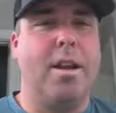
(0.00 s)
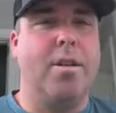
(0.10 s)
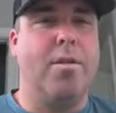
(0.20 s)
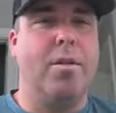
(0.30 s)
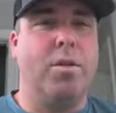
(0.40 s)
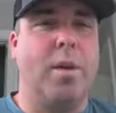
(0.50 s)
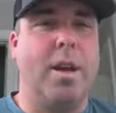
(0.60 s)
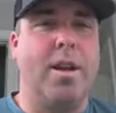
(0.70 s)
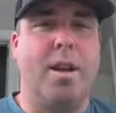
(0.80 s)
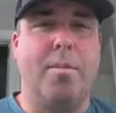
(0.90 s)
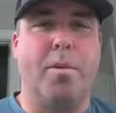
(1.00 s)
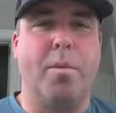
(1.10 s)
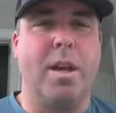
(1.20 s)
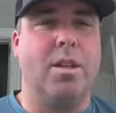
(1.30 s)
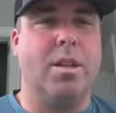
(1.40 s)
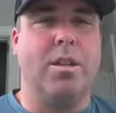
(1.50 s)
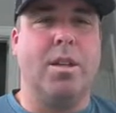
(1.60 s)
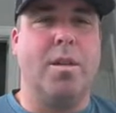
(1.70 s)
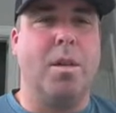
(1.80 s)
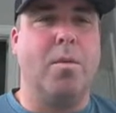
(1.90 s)
all you got to do is wait a couple weeks and
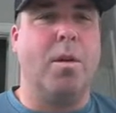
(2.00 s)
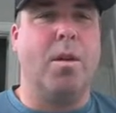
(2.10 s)
it's going to